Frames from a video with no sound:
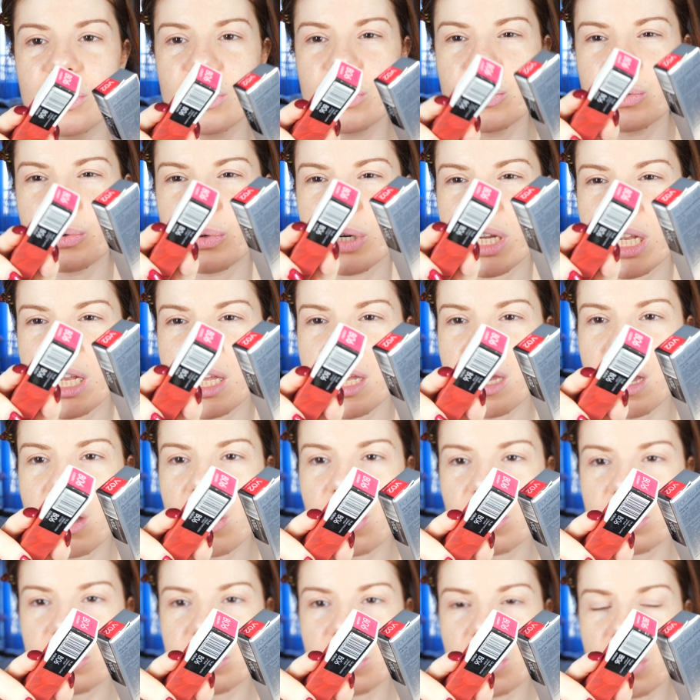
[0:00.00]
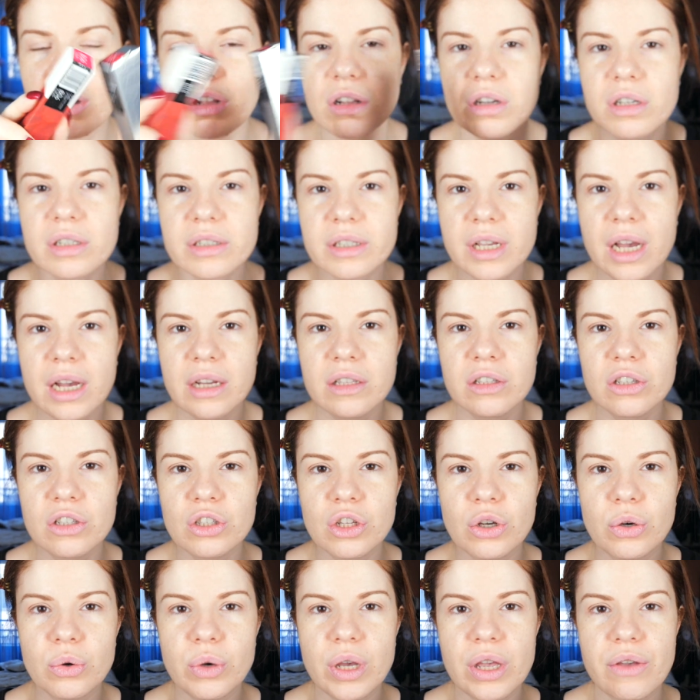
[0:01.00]
really hot colors. I
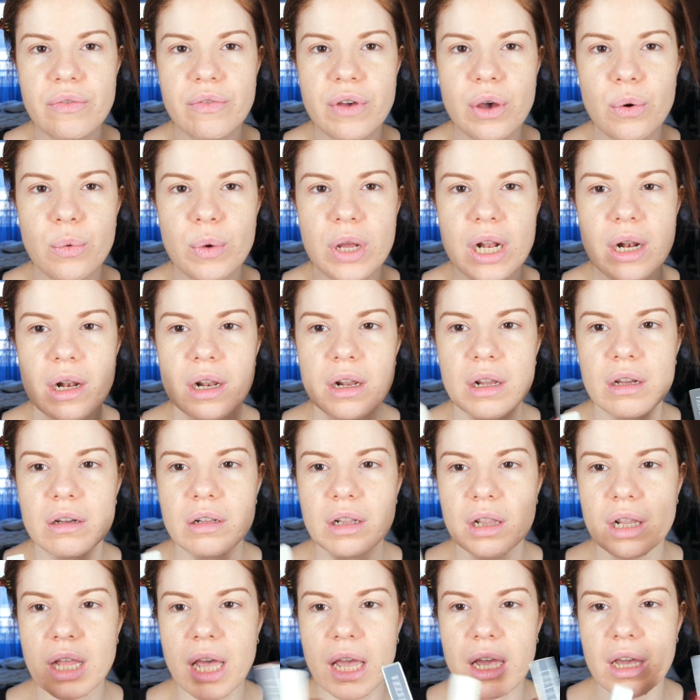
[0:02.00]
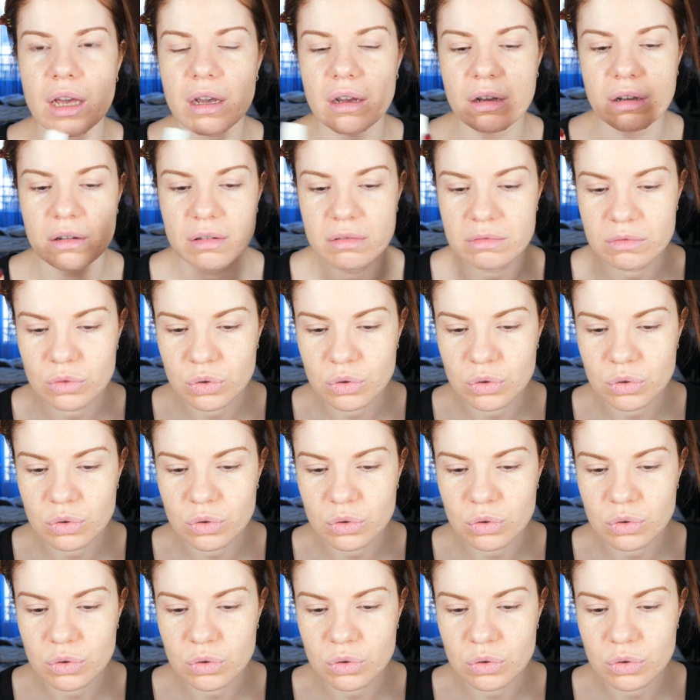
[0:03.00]
don't know if I will like